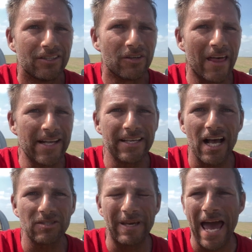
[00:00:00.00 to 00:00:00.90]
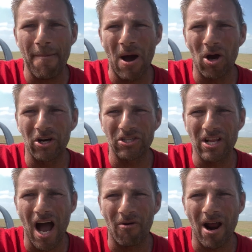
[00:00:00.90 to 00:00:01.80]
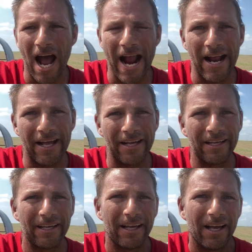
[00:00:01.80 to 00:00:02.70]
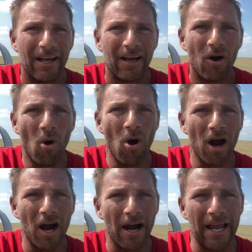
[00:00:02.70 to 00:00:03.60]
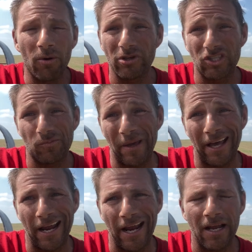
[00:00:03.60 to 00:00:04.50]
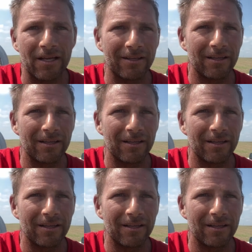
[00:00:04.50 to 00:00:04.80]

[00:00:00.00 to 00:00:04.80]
So that tells me that motor's not right, or it was spinning,